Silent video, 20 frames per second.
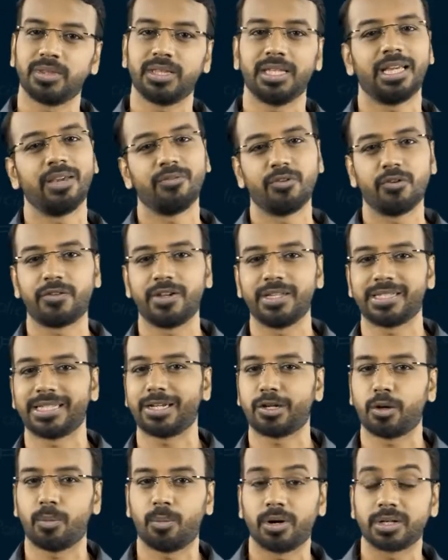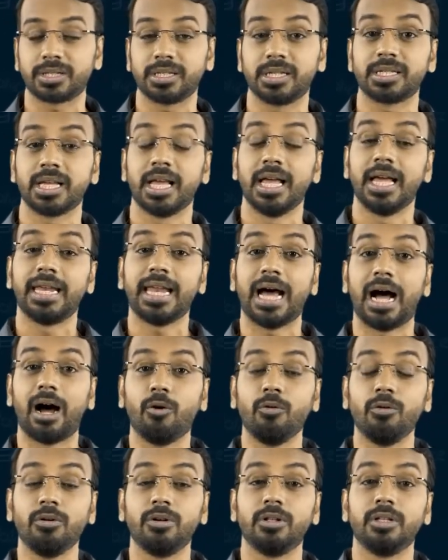They give you free set-top boxes.
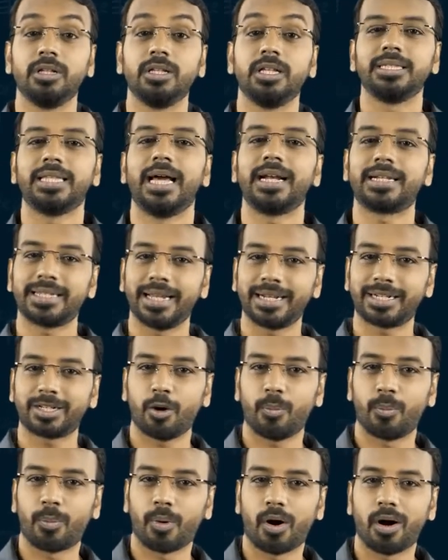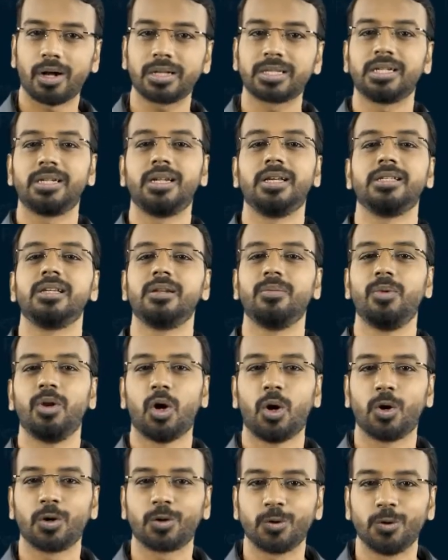Now that set-top box, does it
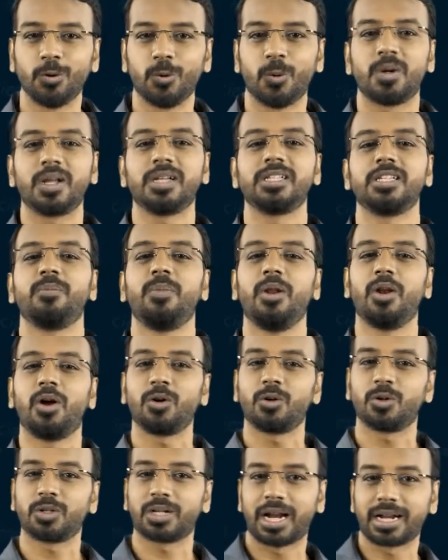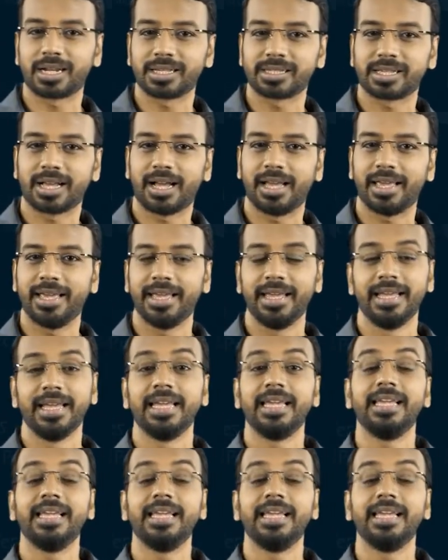belong to you? Does it belong to Tata Sky?